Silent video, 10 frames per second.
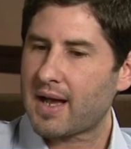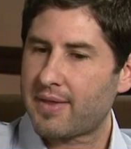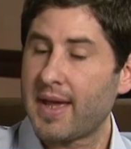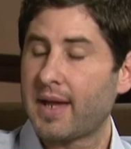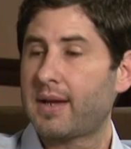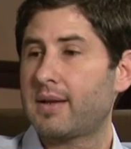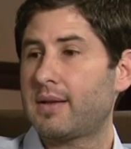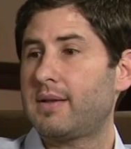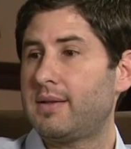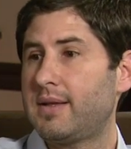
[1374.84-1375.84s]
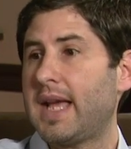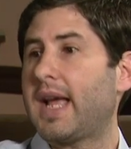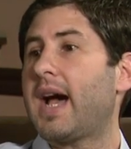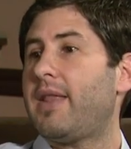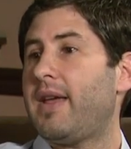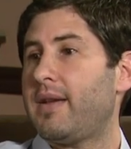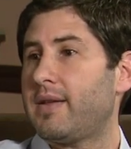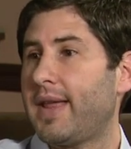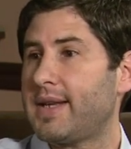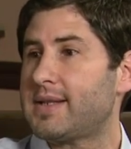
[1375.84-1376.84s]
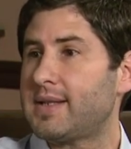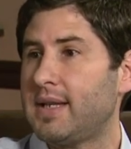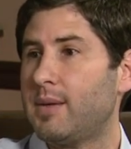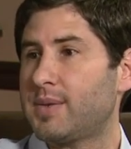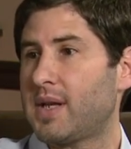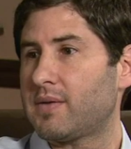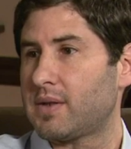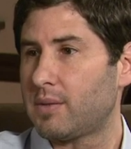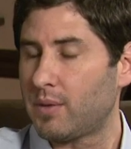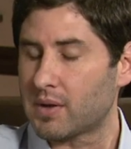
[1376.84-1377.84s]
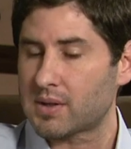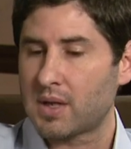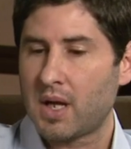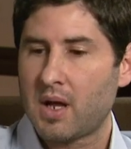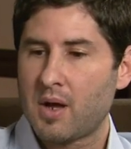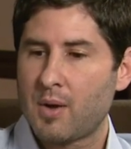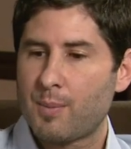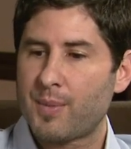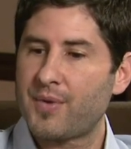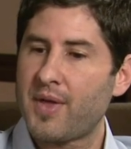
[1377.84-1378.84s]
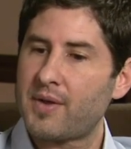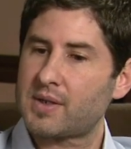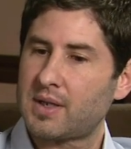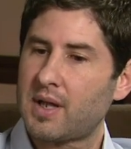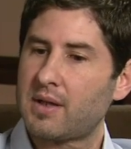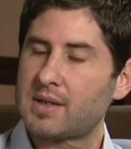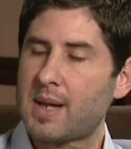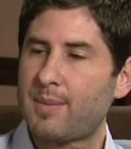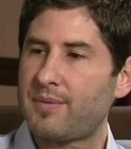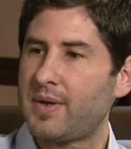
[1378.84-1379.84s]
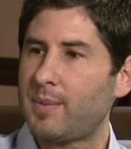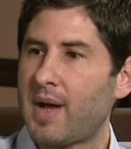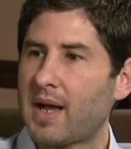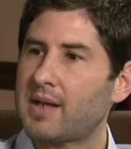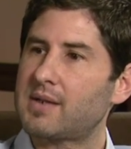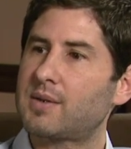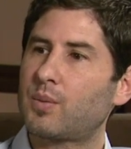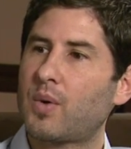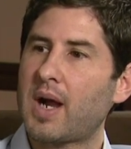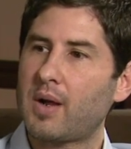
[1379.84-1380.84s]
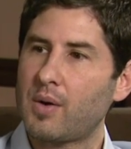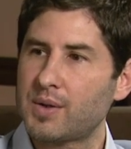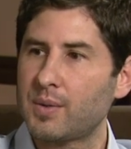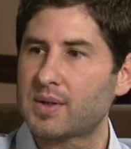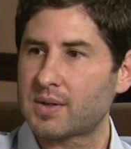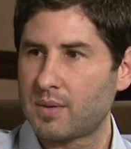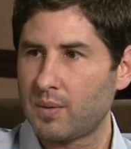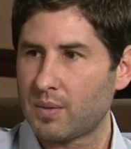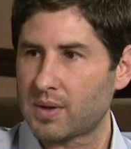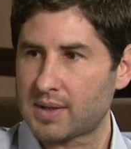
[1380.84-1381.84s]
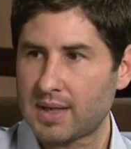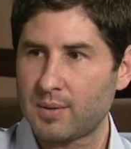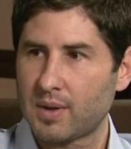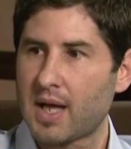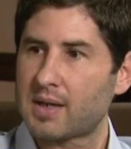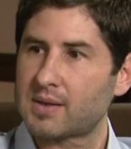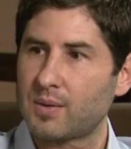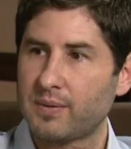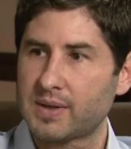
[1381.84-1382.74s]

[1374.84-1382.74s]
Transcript: thank thank God they they see themselves in the books. But then there's another type of feedback. It's where I go to a school because I do a lot of school